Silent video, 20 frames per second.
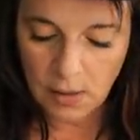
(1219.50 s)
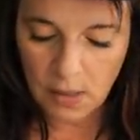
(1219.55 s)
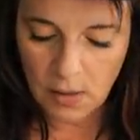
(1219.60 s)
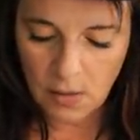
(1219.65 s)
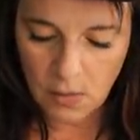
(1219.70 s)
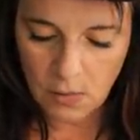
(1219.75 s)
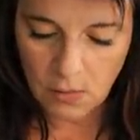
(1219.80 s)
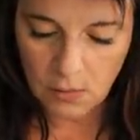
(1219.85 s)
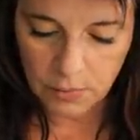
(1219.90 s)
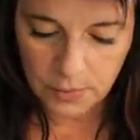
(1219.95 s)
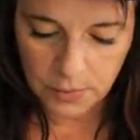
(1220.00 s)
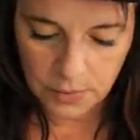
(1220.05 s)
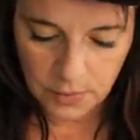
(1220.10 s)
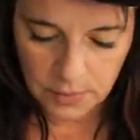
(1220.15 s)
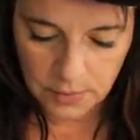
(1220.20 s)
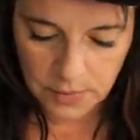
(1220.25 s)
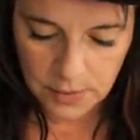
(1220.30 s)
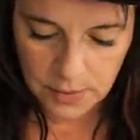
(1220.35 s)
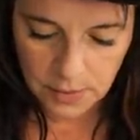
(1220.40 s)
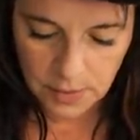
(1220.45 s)
Oh,
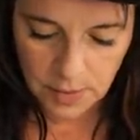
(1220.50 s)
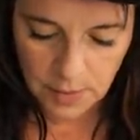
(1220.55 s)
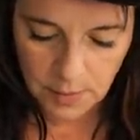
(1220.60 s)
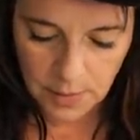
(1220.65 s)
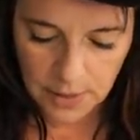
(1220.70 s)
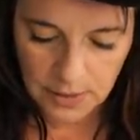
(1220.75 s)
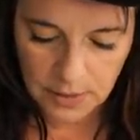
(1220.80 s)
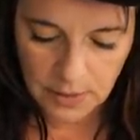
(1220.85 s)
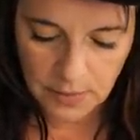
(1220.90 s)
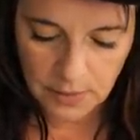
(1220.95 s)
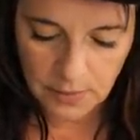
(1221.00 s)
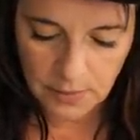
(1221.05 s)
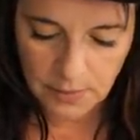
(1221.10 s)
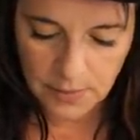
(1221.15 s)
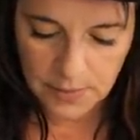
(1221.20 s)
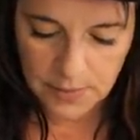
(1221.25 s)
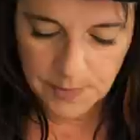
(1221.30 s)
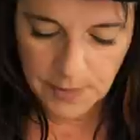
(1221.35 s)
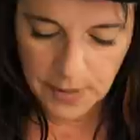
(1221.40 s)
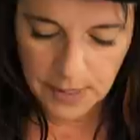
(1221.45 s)
sorry about the
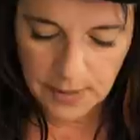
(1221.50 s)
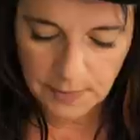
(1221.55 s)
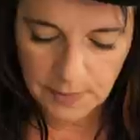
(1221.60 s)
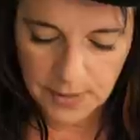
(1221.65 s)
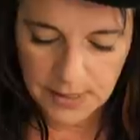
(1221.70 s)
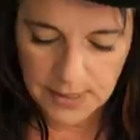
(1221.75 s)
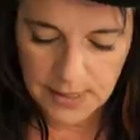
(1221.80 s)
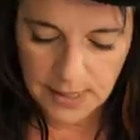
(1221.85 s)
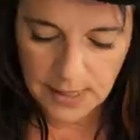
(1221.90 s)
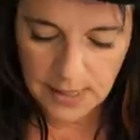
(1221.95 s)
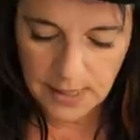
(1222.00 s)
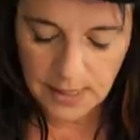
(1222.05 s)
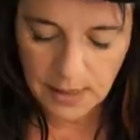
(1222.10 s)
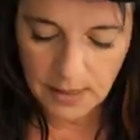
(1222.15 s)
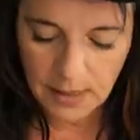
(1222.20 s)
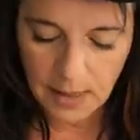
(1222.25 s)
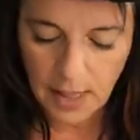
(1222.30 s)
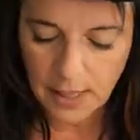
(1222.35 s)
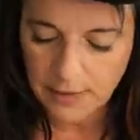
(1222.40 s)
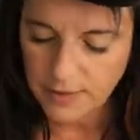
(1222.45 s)
spelling mistake
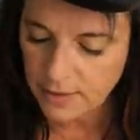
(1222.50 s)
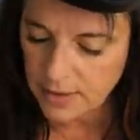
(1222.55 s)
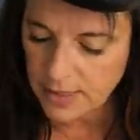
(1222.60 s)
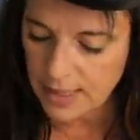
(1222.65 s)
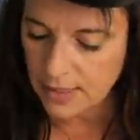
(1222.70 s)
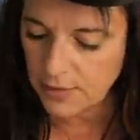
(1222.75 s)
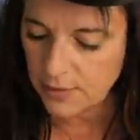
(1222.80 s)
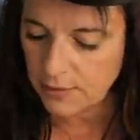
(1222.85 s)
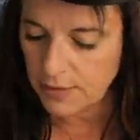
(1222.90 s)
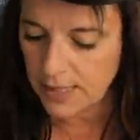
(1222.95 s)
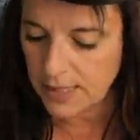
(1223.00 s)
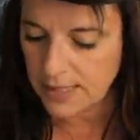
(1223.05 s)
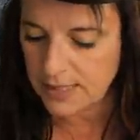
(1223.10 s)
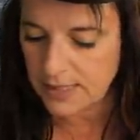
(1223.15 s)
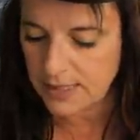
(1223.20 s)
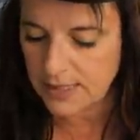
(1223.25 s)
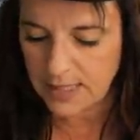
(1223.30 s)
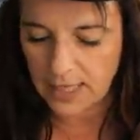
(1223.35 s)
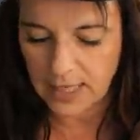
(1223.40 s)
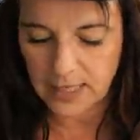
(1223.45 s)
here. I thought I
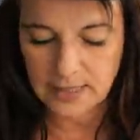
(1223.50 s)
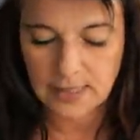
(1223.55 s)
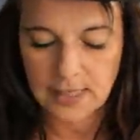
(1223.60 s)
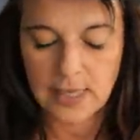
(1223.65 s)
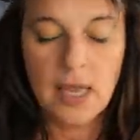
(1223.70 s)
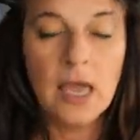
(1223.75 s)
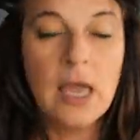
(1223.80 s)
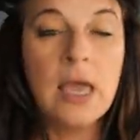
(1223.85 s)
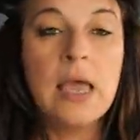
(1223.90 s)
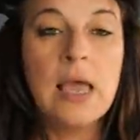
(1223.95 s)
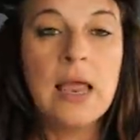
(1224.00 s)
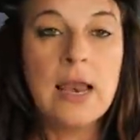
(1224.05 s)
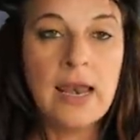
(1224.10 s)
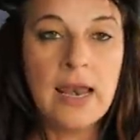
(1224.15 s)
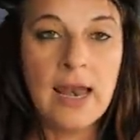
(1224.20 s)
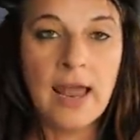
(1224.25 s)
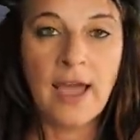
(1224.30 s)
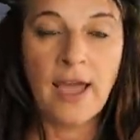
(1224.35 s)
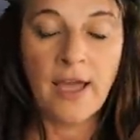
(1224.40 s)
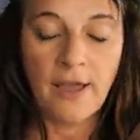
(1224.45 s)
corrected that.
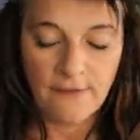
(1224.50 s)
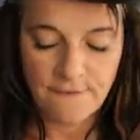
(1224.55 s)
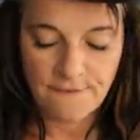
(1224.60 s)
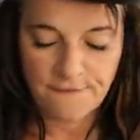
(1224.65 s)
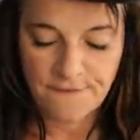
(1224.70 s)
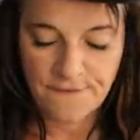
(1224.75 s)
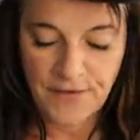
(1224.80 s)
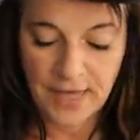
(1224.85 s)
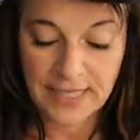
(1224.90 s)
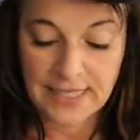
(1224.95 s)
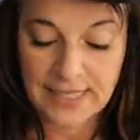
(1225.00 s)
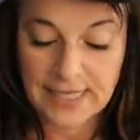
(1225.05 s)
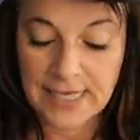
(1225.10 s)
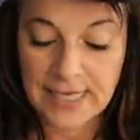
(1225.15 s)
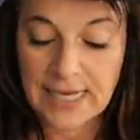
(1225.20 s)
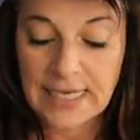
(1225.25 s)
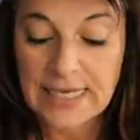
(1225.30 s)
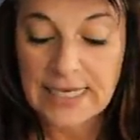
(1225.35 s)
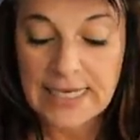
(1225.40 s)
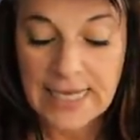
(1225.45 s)
La fête
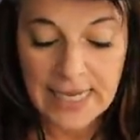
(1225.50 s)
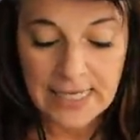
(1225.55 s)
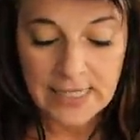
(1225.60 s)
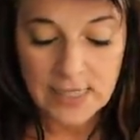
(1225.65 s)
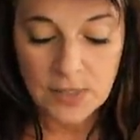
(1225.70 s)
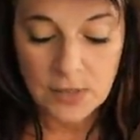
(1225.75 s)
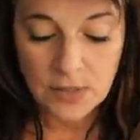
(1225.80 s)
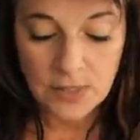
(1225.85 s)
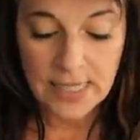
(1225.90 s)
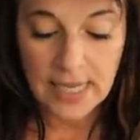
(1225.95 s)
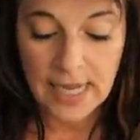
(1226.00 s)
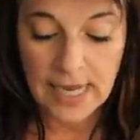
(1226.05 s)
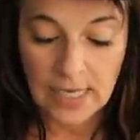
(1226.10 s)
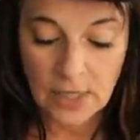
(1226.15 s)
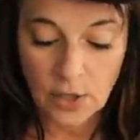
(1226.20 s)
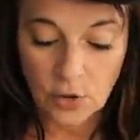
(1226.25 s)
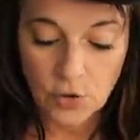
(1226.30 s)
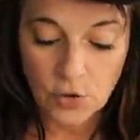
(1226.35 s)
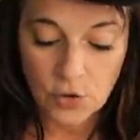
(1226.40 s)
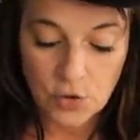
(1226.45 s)

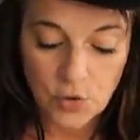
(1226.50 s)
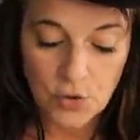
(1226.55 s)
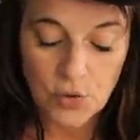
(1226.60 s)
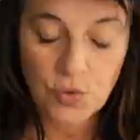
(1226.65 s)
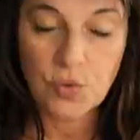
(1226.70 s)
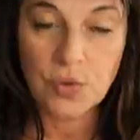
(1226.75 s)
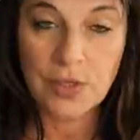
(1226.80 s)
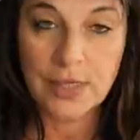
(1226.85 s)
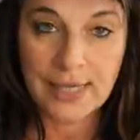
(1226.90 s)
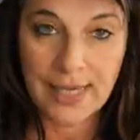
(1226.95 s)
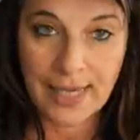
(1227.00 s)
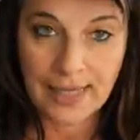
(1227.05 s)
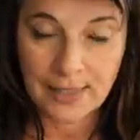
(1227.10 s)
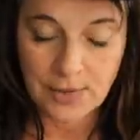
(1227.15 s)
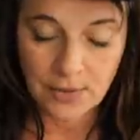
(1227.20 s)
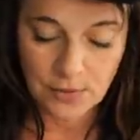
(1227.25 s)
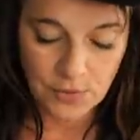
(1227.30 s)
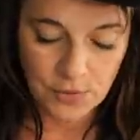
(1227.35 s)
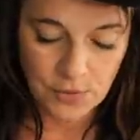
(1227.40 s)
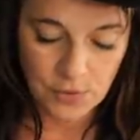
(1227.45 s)
nationale du
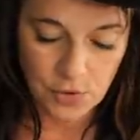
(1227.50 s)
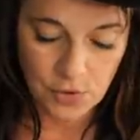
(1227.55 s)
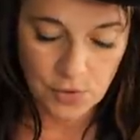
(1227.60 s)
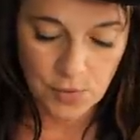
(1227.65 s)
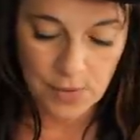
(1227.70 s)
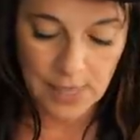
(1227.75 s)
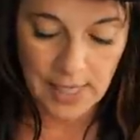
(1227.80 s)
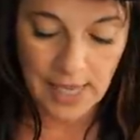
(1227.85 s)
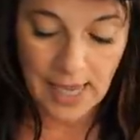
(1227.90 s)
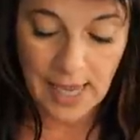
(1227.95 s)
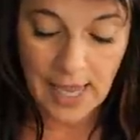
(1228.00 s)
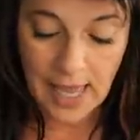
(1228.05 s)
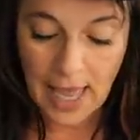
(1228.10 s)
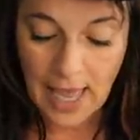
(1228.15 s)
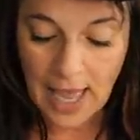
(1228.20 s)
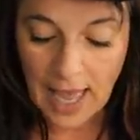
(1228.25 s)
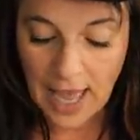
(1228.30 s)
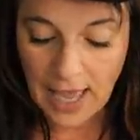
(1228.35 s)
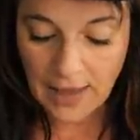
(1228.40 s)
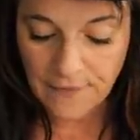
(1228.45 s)
quatorze juillet
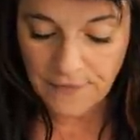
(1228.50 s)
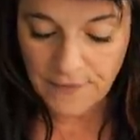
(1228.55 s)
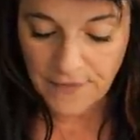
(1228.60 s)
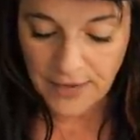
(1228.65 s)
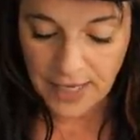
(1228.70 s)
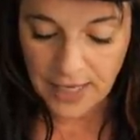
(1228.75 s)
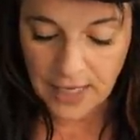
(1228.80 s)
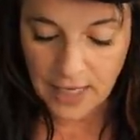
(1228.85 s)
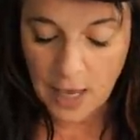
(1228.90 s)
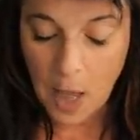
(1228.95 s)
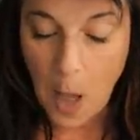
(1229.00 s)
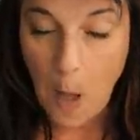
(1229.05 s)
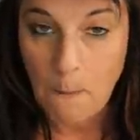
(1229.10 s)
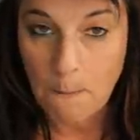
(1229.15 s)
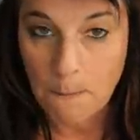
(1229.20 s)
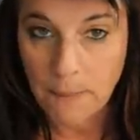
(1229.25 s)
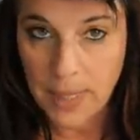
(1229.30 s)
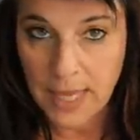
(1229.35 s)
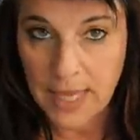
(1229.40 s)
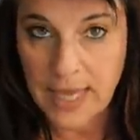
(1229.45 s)
avec
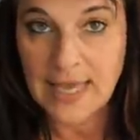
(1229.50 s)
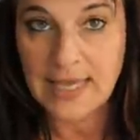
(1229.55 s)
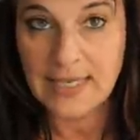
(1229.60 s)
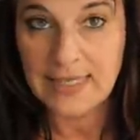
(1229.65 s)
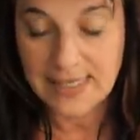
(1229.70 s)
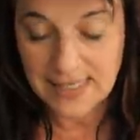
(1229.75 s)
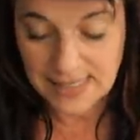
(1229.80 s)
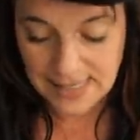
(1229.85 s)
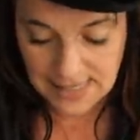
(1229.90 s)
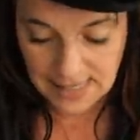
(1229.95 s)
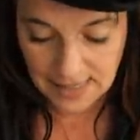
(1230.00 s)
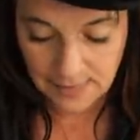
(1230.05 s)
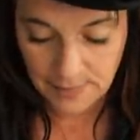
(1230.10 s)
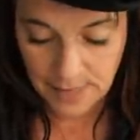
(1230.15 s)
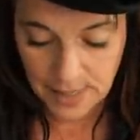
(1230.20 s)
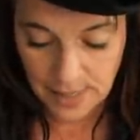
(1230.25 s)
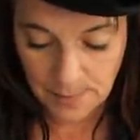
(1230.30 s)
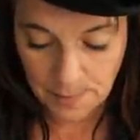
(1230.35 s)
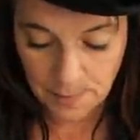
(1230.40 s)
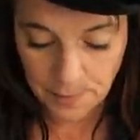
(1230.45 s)
mes
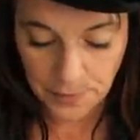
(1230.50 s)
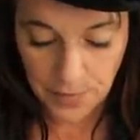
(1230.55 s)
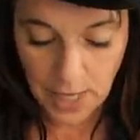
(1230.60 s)
amis.